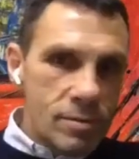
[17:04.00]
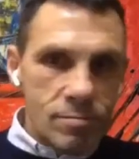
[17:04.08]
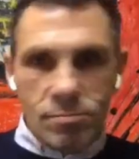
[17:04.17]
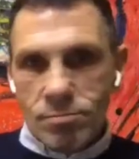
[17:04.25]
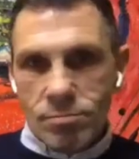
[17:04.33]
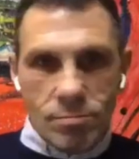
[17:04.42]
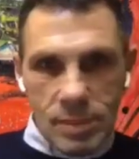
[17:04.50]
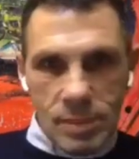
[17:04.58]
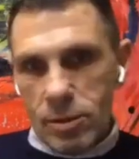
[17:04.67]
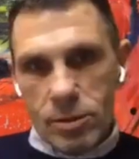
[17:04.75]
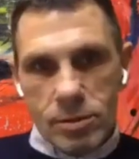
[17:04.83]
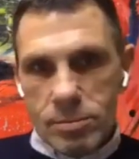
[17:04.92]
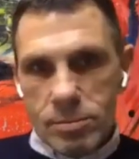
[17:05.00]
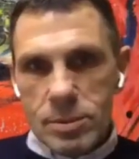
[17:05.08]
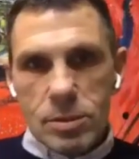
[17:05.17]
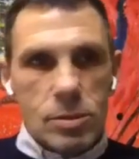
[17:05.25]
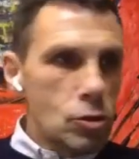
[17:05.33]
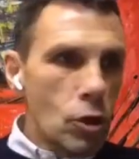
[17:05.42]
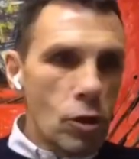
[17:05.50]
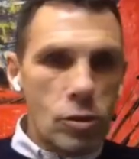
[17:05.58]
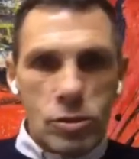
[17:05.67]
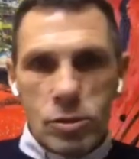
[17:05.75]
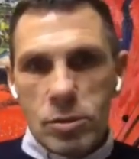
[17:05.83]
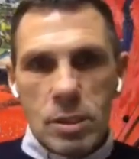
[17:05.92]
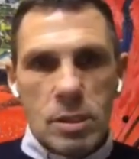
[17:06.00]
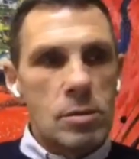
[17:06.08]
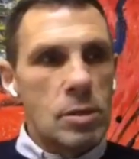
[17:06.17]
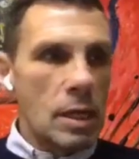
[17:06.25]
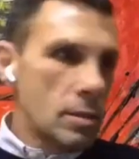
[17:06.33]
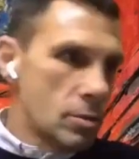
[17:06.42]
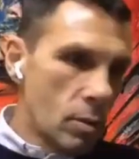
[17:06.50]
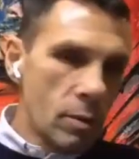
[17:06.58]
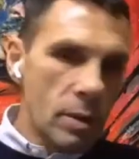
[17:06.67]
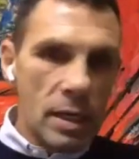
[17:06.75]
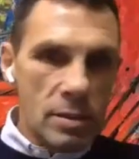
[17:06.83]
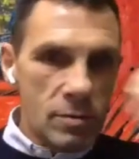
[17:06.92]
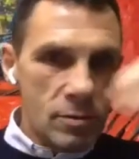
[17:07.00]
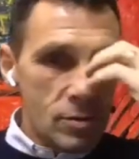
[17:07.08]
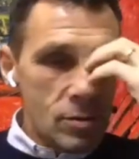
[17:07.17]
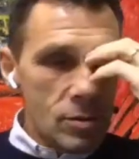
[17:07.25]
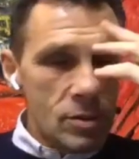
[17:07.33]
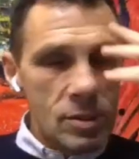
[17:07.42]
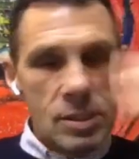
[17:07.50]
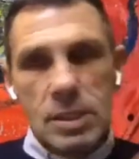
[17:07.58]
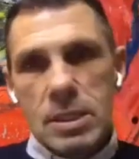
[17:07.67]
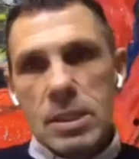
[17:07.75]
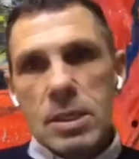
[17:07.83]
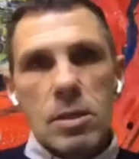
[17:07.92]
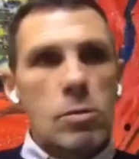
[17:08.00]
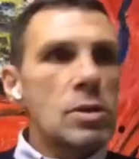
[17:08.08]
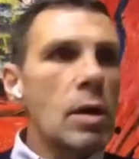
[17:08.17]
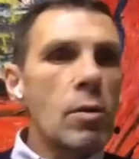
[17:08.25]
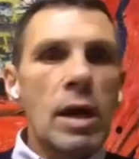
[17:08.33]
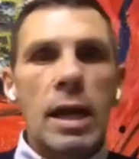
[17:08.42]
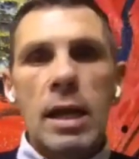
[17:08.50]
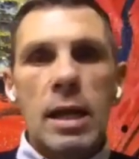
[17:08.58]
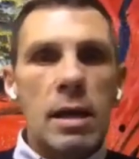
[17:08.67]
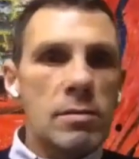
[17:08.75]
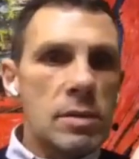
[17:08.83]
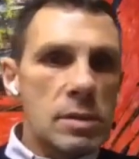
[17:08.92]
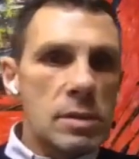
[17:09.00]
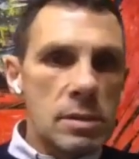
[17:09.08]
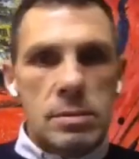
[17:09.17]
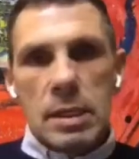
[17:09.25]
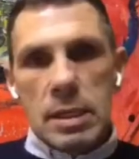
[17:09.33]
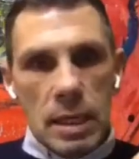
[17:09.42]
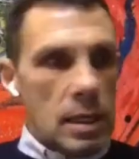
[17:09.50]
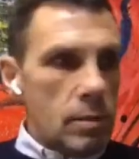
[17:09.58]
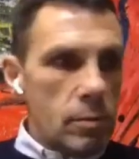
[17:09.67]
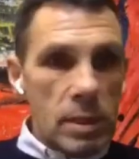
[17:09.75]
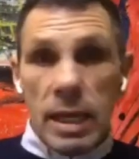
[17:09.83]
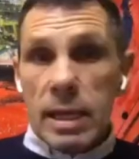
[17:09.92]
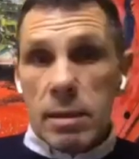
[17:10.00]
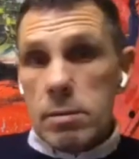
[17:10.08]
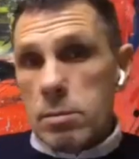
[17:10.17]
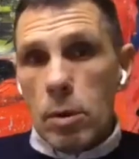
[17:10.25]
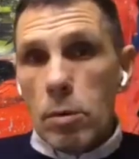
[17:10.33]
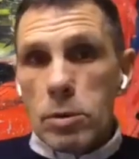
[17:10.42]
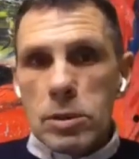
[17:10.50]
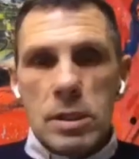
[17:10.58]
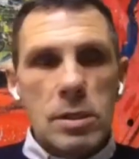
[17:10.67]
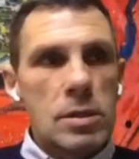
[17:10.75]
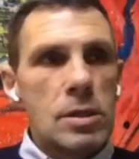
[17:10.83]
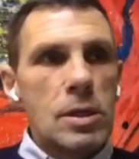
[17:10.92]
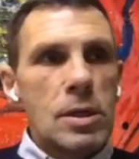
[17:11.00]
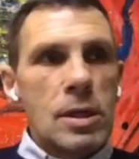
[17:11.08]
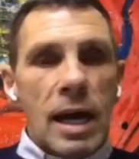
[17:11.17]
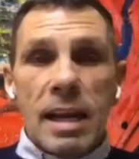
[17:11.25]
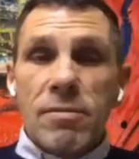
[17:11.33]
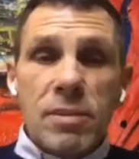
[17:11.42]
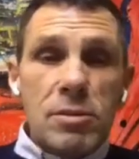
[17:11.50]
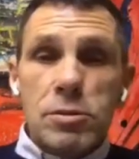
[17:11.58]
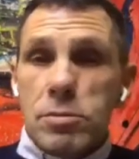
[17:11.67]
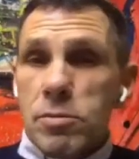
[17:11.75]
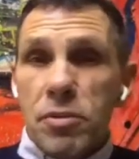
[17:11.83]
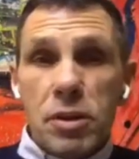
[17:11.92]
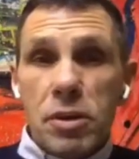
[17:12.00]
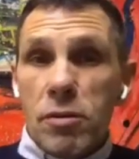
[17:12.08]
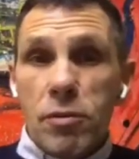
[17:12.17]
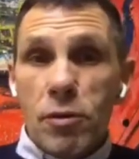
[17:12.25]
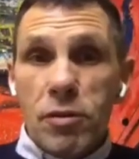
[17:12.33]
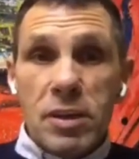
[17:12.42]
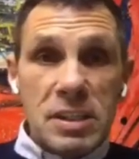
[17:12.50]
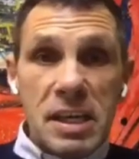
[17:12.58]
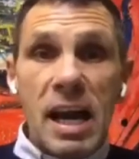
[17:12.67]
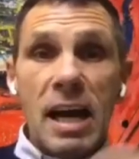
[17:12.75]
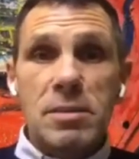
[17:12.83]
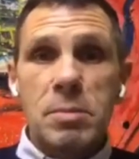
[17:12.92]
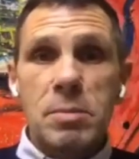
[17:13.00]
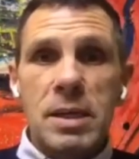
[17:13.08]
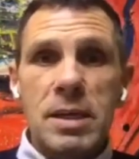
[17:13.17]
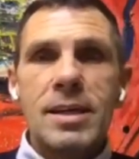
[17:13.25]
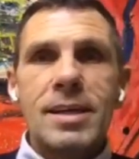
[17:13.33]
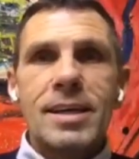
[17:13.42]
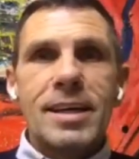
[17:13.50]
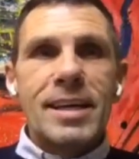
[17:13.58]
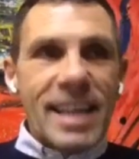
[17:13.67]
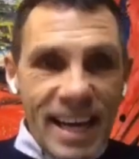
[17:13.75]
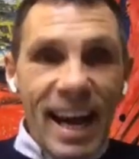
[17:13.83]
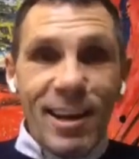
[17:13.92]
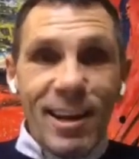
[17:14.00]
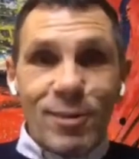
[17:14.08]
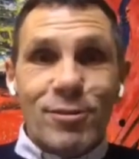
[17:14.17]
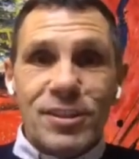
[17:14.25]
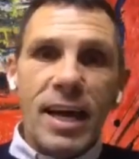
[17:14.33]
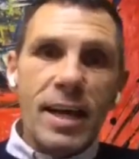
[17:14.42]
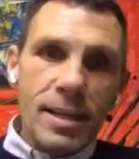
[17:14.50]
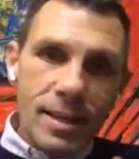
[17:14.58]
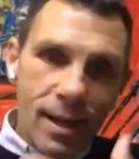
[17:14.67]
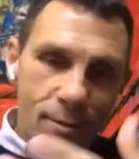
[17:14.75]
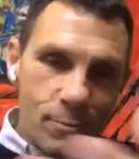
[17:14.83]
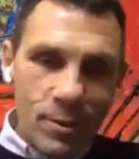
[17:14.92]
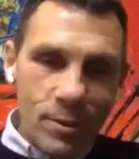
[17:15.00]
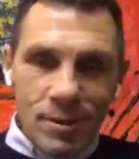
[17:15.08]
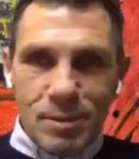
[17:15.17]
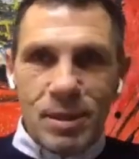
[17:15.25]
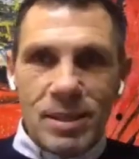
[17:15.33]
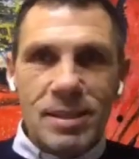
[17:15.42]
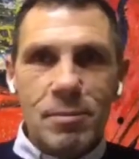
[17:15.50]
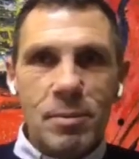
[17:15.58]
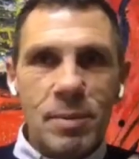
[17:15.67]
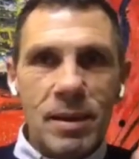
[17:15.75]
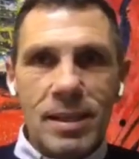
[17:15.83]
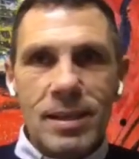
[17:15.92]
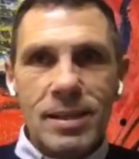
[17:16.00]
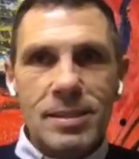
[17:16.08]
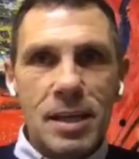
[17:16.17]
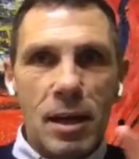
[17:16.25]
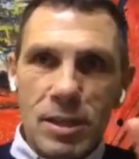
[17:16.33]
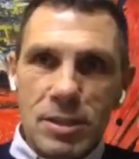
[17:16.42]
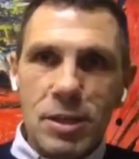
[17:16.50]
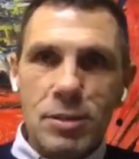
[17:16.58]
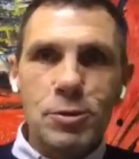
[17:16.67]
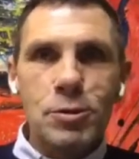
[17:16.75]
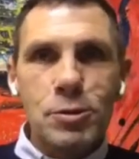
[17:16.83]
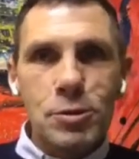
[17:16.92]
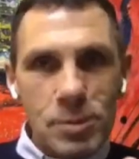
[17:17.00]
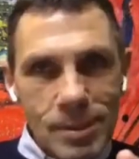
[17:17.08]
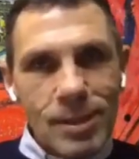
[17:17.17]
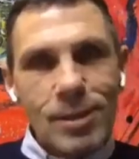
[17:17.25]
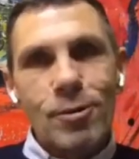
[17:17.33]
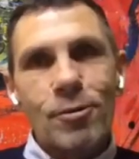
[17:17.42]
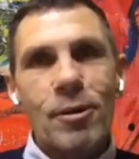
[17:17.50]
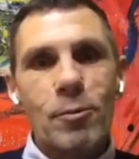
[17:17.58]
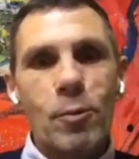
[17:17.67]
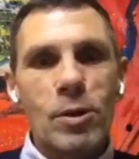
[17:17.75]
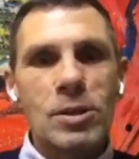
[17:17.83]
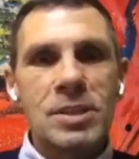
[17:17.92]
I don't know, socks? Okay, so we'll ask for socks. Gustavo, can I have and I will get it, obviously, And after 3 or 4 things he asked me, he kind of say, and with all respect, everybody listening, I'm going to try to use correct word.